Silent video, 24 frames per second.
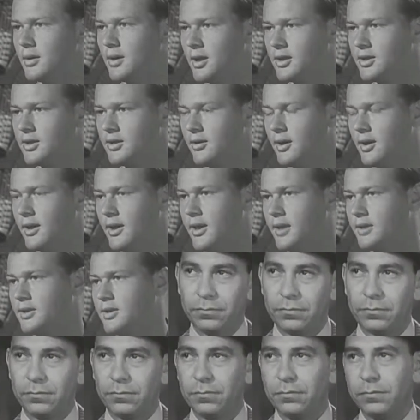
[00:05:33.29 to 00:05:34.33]
That's all I can't
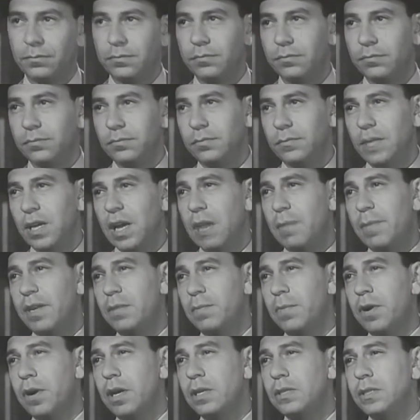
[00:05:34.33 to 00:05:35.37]
stand the guy. Now, how about
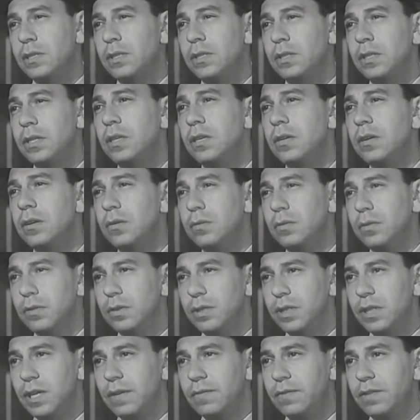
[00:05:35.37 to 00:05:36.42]
the parties that you didn't go to,
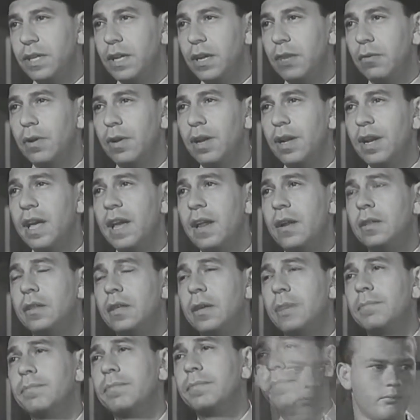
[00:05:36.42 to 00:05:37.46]
Steve? Did you get a rundown on
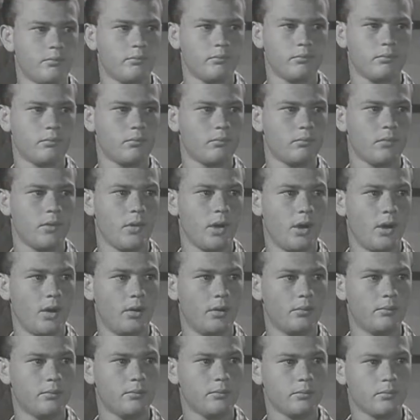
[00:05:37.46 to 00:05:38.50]
them?
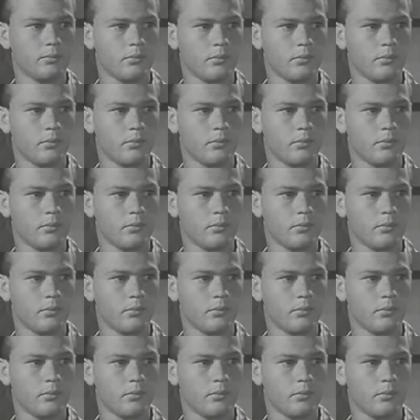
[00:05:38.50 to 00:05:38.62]
No.